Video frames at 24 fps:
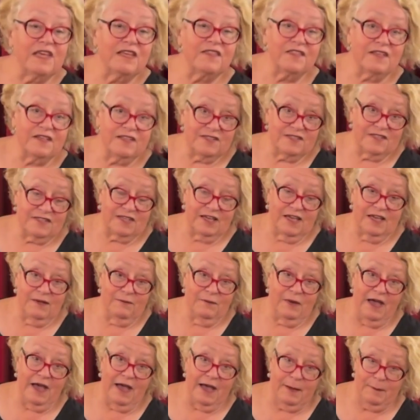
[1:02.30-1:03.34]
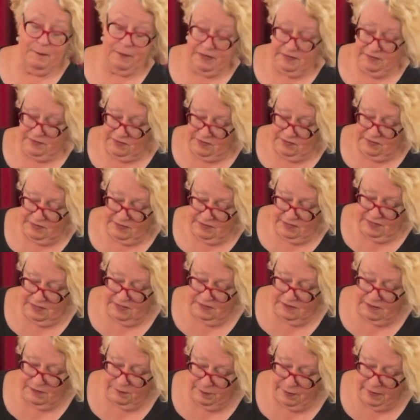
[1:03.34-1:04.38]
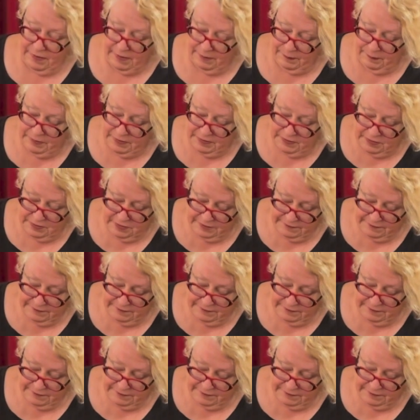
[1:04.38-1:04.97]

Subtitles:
the same happens in the puppet.